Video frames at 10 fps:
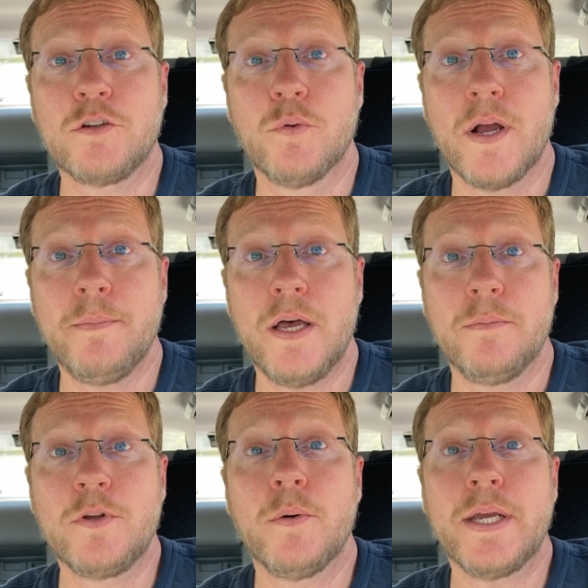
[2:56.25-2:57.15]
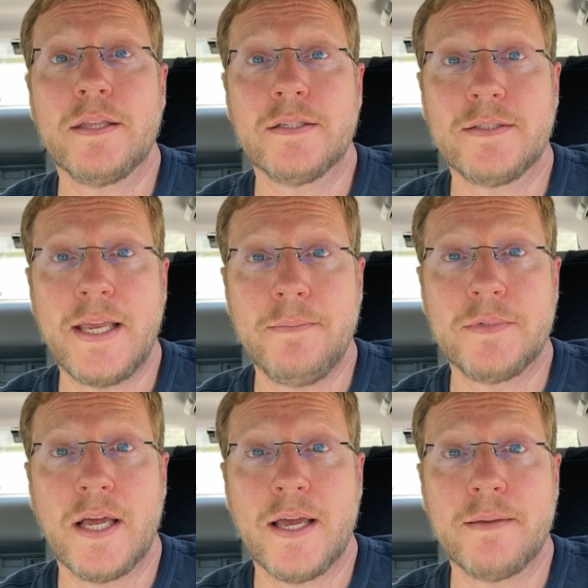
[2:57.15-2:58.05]
Grubhub going at the same
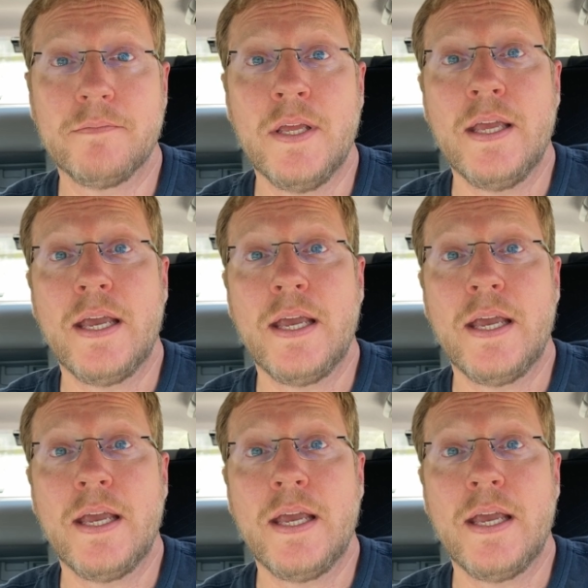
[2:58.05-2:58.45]
time.